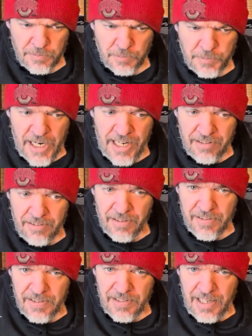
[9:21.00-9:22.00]
practice
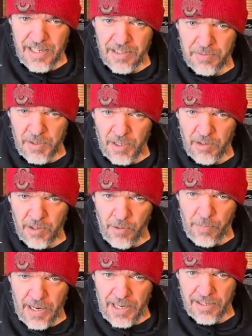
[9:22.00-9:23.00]
other things, but I'll go
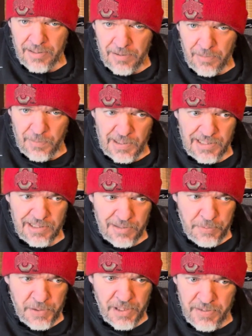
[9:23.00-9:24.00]
back to the
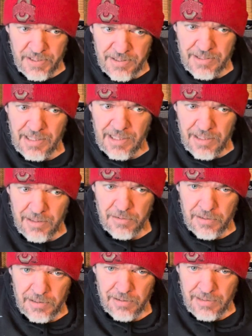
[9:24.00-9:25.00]
previous things
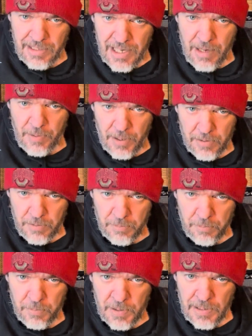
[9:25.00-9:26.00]
to stay up on
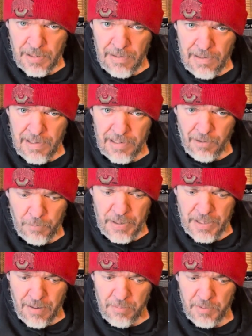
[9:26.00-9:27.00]
them, and I'll
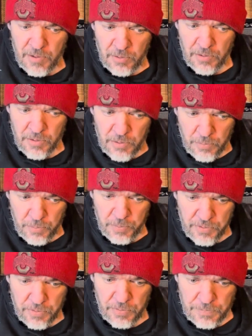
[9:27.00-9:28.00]
make up little
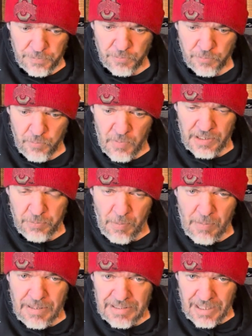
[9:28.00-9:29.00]
loops. That's what
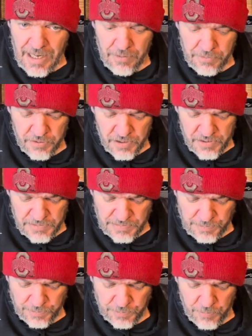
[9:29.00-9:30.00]
my lives are.
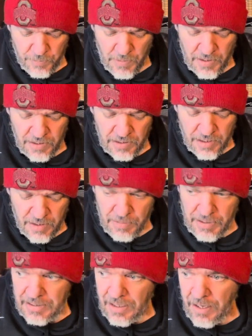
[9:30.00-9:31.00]
A lot of
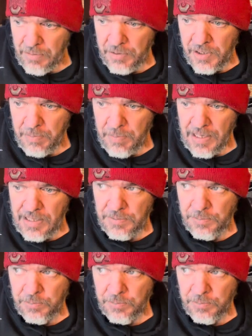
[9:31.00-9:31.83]
my lives are about.